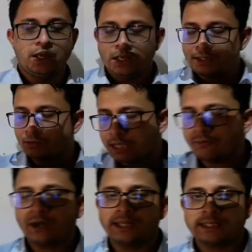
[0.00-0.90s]
Now take
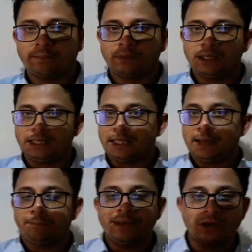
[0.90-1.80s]
for example, in
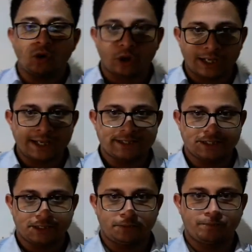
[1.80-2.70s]
a big
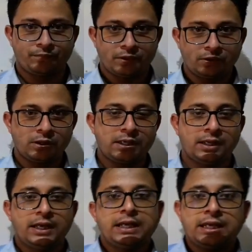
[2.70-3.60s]
organization, okay,
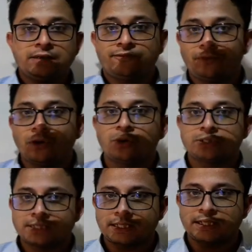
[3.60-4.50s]
it
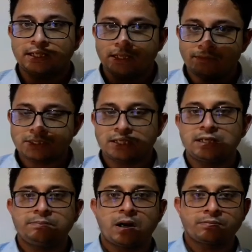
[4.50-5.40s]
follows certain divisional
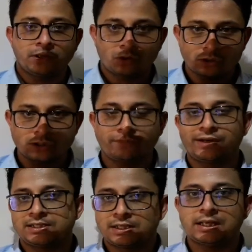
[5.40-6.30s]
department or also
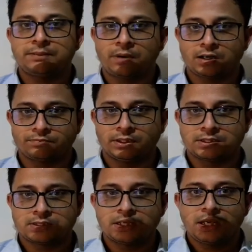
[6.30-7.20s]
functional
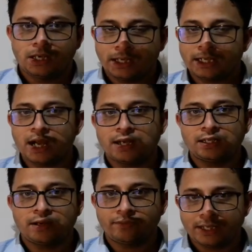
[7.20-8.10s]
departments. Regarding
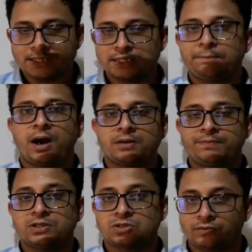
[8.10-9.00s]
the various
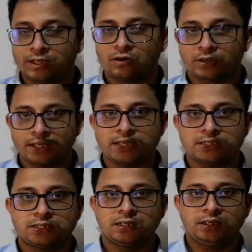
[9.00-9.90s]
departments of an
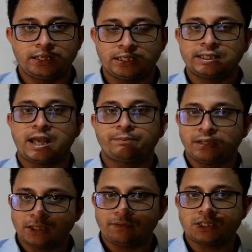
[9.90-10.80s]
organization, it can be
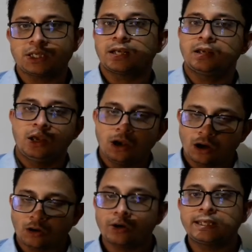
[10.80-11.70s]
division
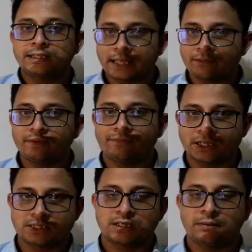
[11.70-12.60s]
or it can be
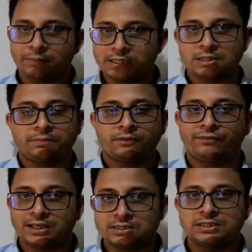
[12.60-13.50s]
functional. Based upon
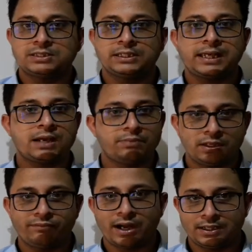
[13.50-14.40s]
functions, it can be
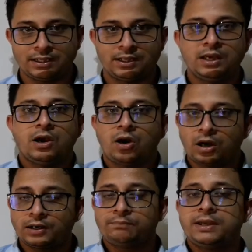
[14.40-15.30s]
divided, or
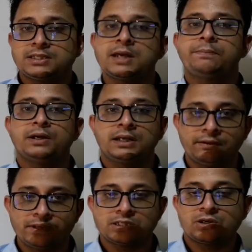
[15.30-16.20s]
based upon
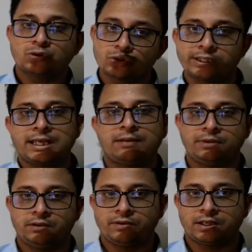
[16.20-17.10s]
division also it can be
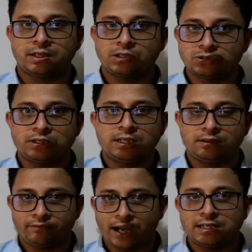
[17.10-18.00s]
divided. Usually
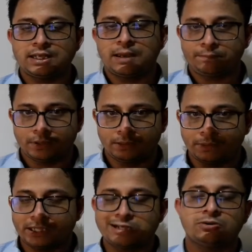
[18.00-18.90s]
dividing a
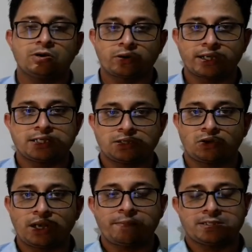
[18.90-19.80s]
particular organization
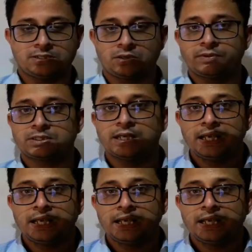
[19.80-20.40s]
on the basis of its